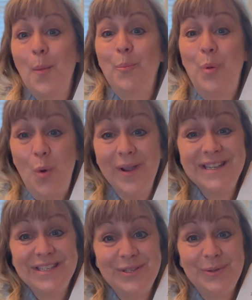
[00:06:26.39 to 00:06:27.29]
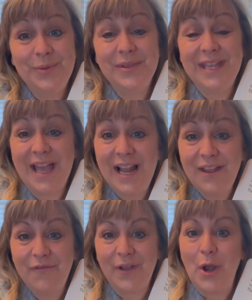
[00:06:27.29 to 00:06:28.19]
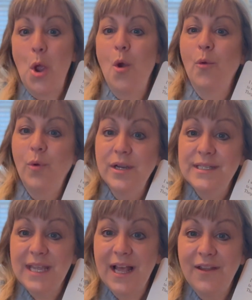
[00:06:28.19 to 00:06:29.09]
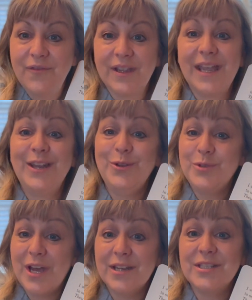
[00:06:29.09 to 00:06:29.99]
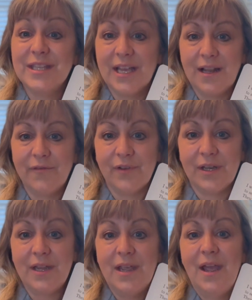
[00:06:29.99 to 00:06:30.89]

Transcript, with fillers: point to the elephant. Where's the elephant? Can you touch the elephant?